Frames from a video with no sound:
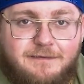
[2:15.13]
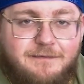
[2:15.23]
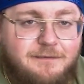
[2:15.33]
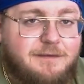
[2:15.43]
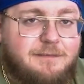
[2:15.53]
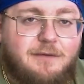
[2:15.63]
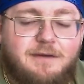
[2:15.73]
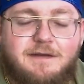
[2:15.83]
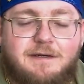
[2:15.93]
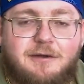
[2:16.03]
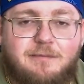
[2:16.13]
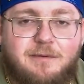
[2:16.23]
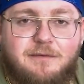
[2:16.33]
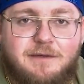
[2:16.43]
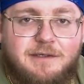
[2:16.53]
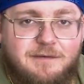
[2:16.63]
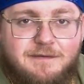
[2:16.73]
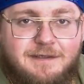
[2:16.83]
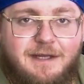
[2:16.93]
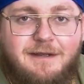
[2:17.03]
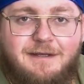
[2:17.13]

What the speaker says: If you and the boys had GoPro videos, it